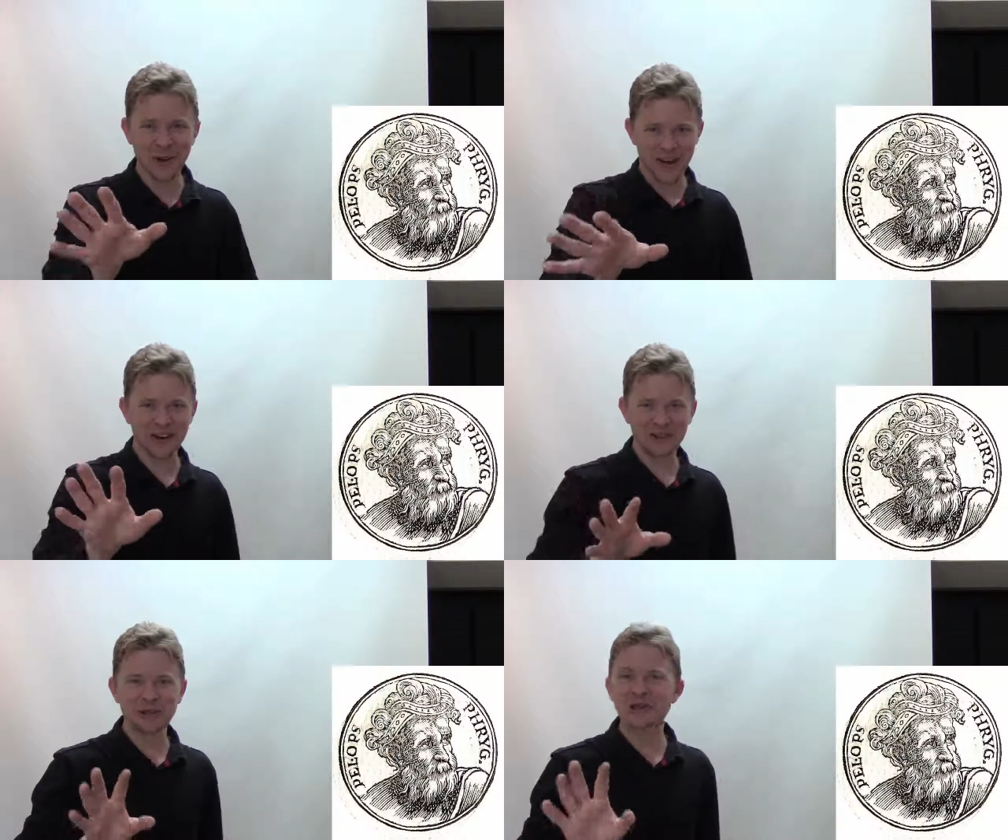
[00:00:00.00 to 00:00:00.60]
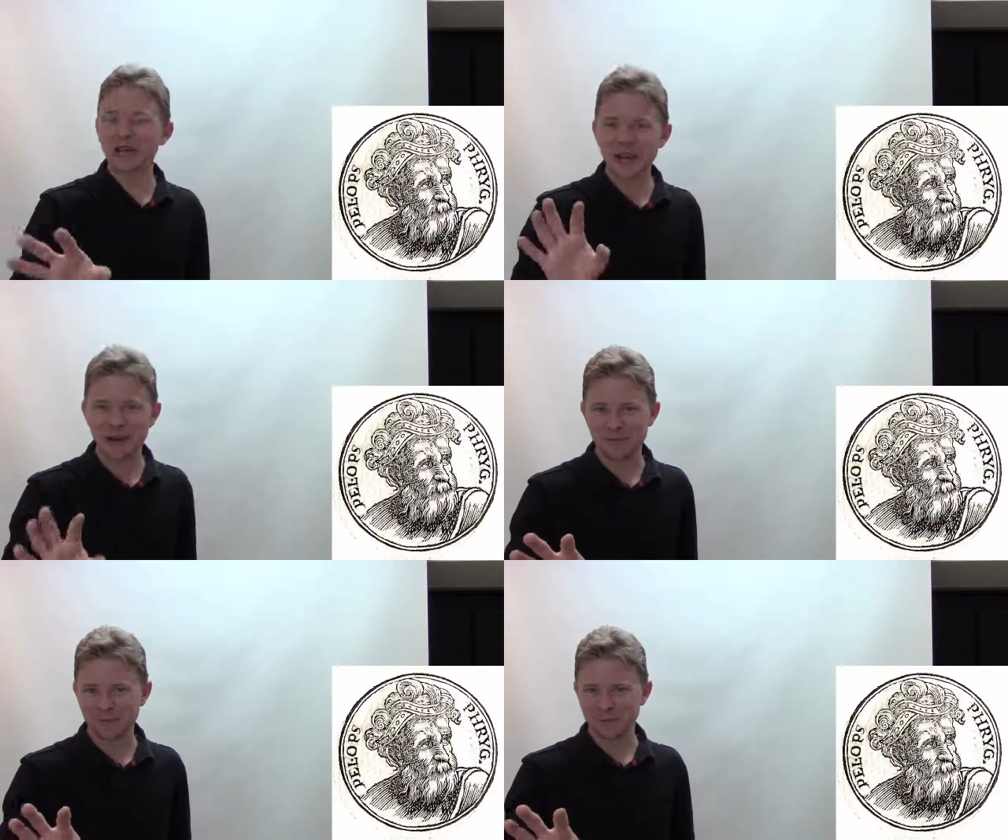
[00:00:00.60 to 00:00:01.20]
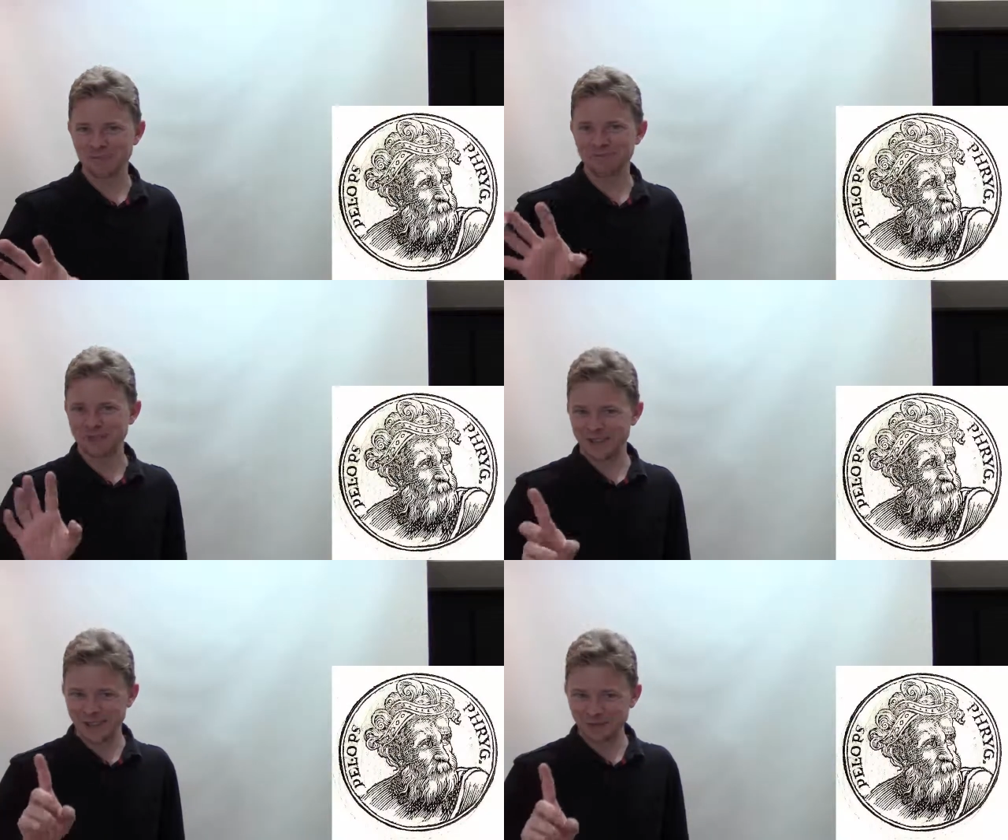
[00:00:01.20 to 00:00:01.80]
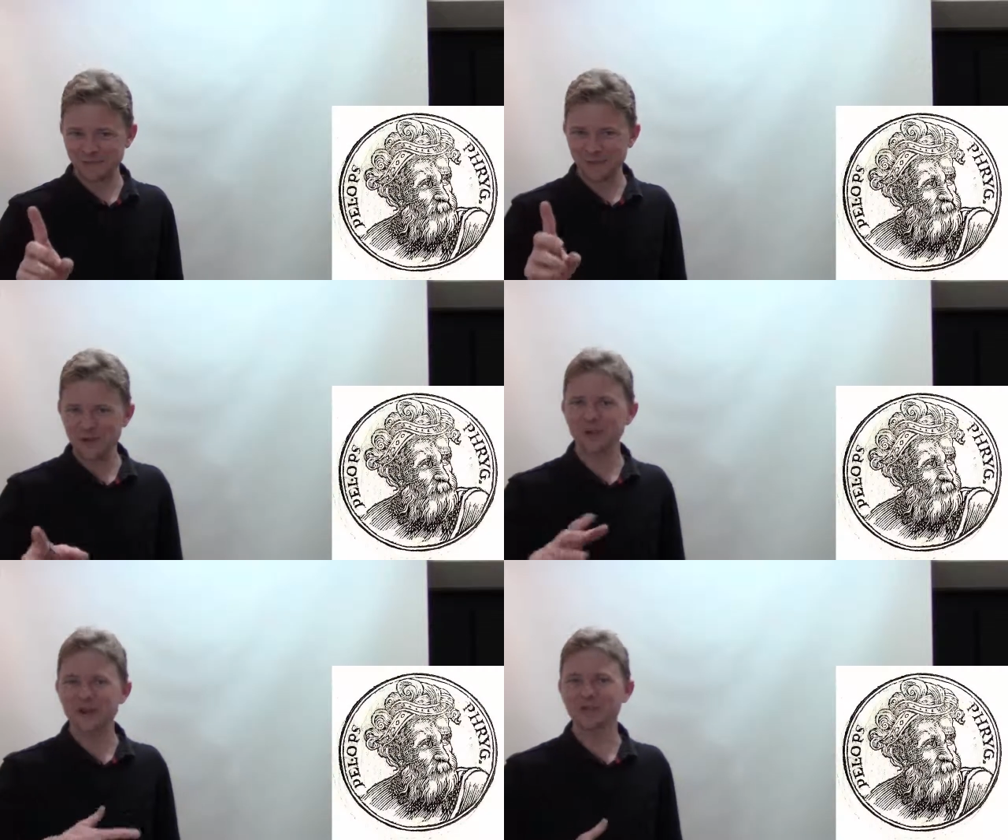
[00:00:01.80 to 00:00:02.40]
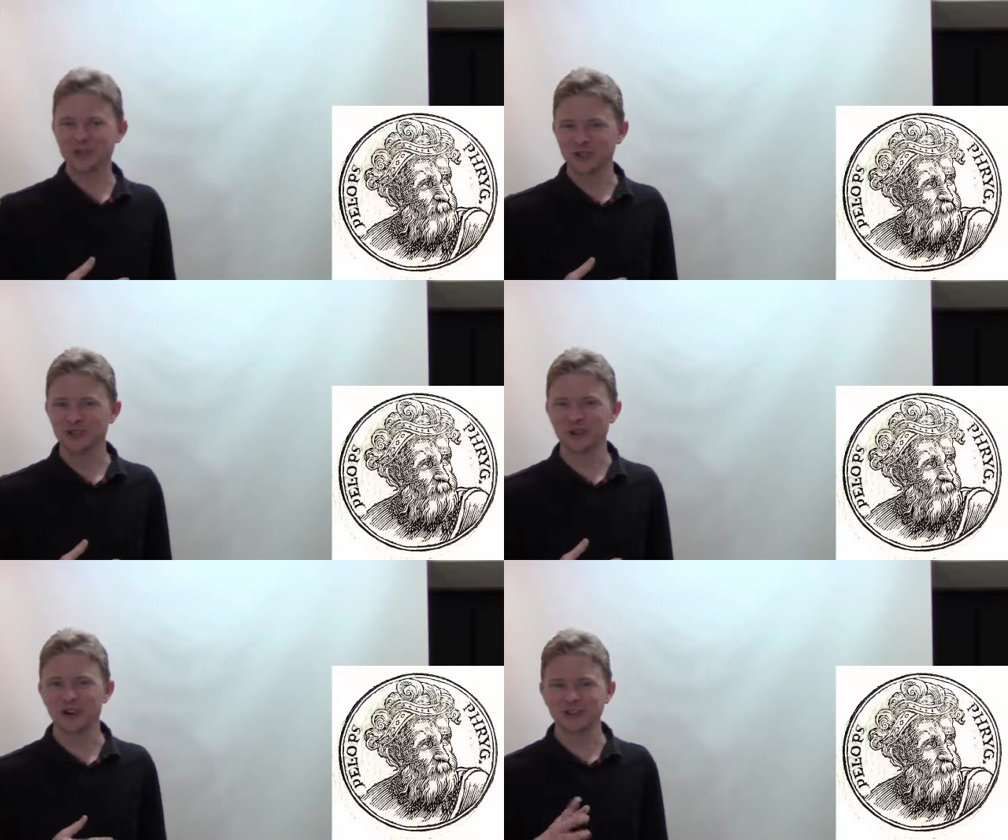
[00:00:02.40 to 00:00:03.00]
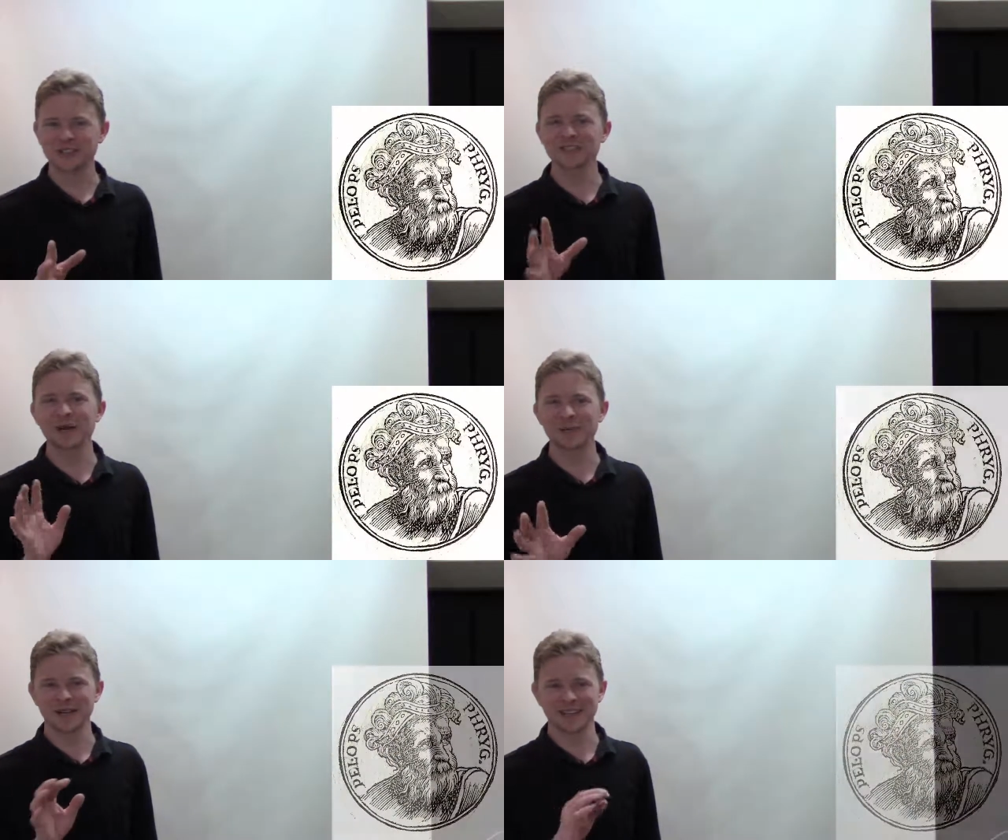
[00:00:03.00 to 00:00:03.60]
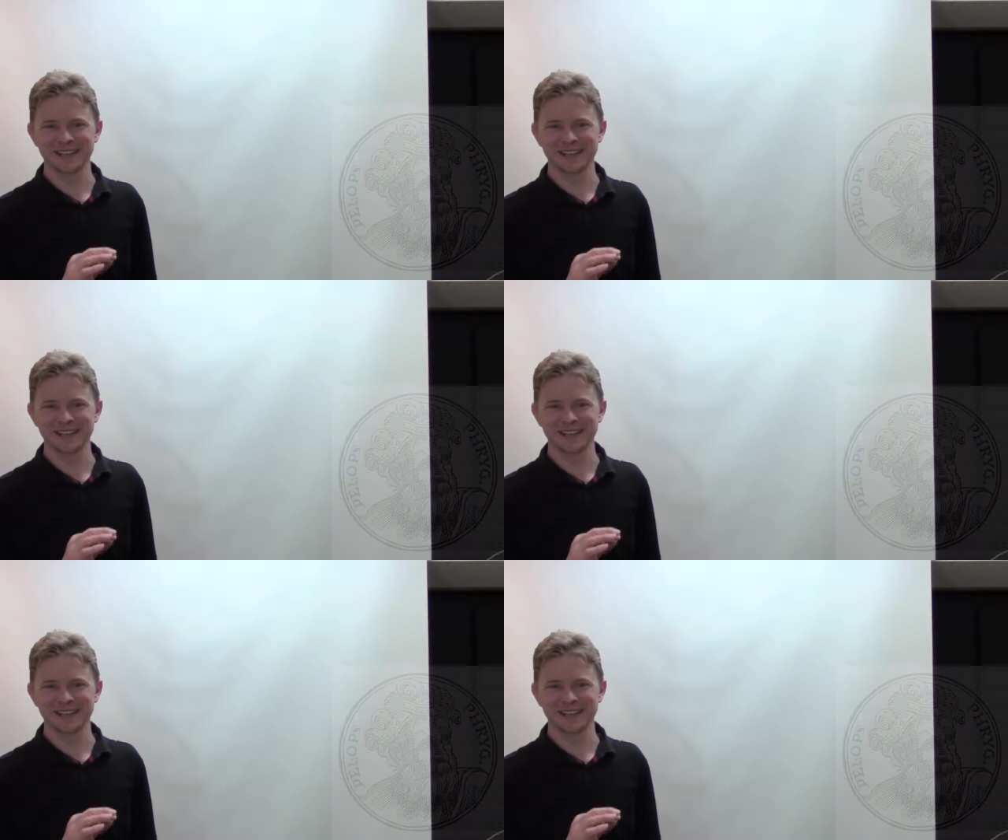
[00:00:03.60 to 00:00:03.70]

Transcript: ahead, look it up if you have a strong stomach.